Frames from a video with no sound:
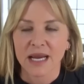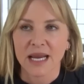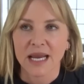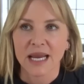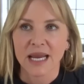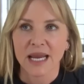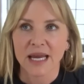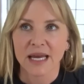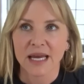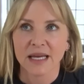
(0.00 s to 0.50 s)

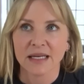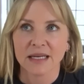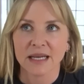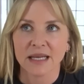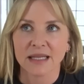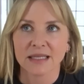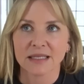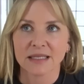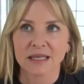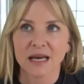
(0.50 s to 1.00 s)
And
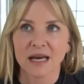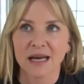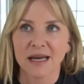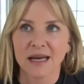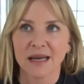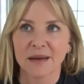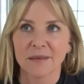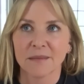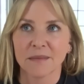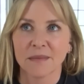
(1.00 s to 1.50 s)
at the
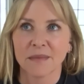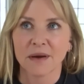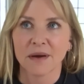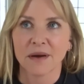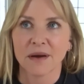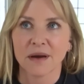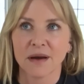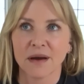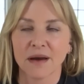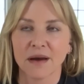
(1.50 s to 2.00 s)
time,
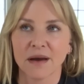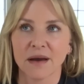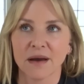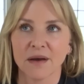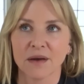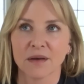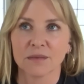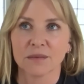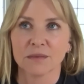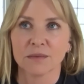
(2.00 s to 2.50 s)

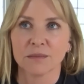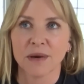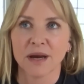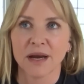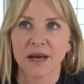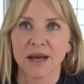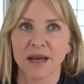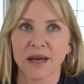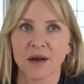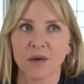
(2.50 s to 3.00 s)

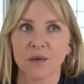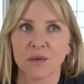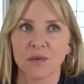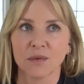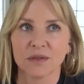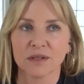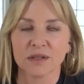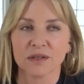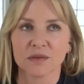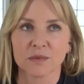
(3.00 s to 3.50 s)
my
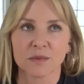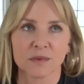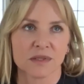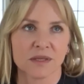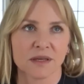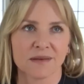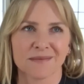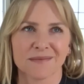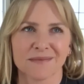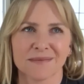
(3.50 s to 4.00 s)
oldest was
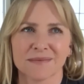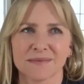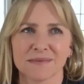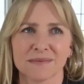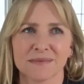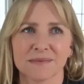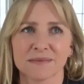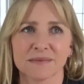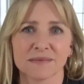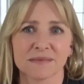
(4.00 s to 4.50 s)
like
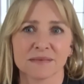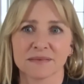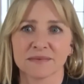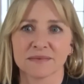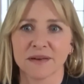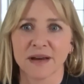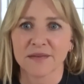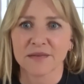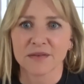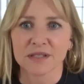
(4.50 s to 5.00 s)

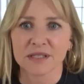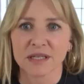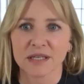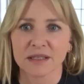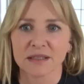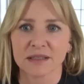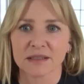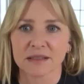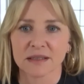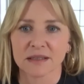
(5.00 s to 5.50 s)
5 or 6.